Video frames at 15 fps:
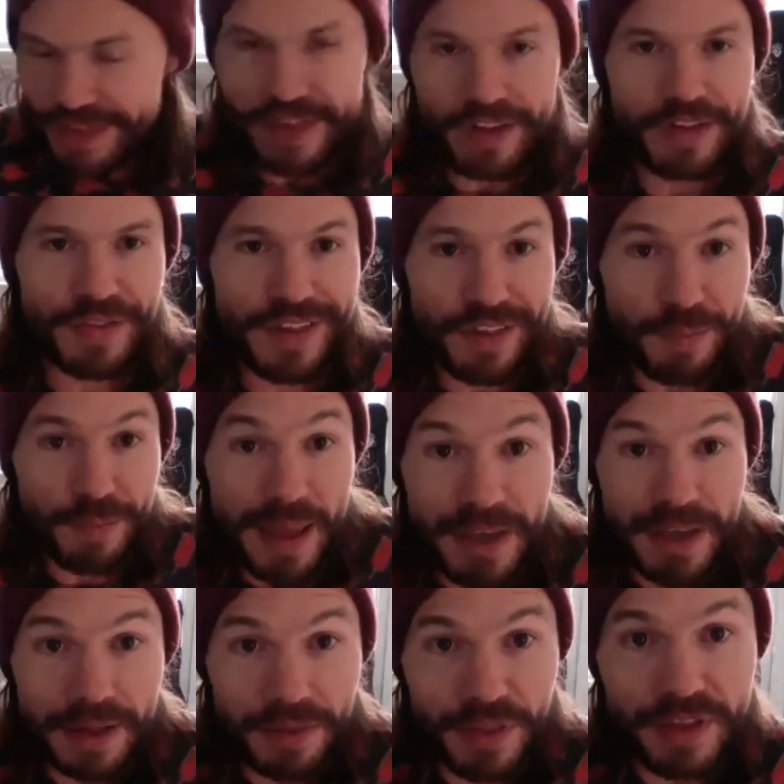this is
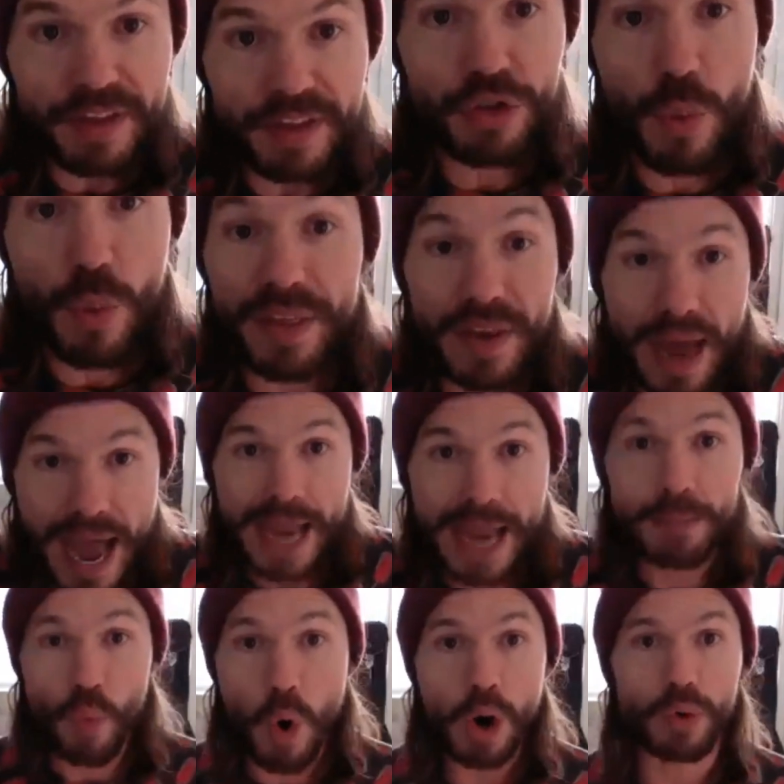the way that
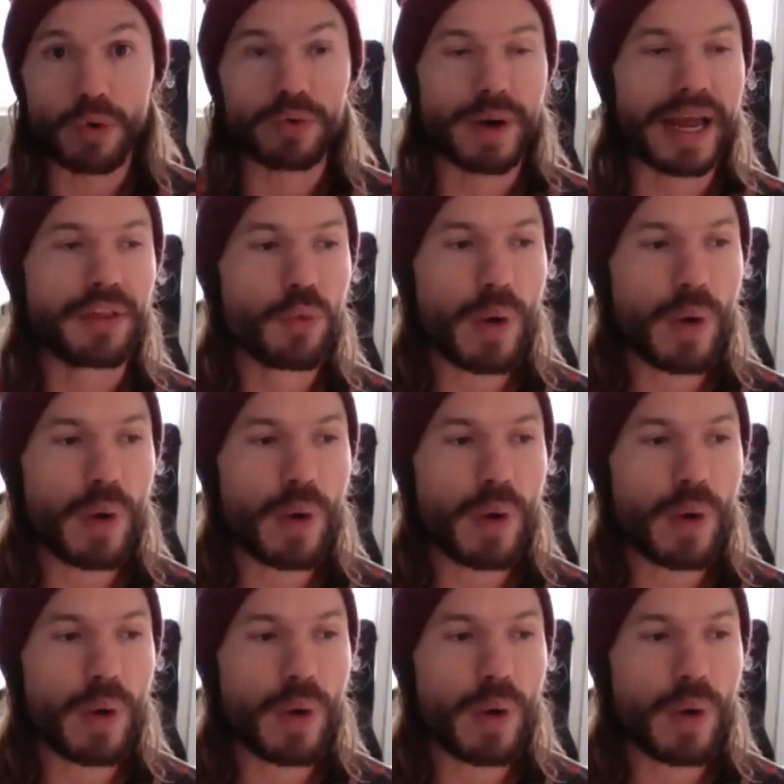I'm woke, right?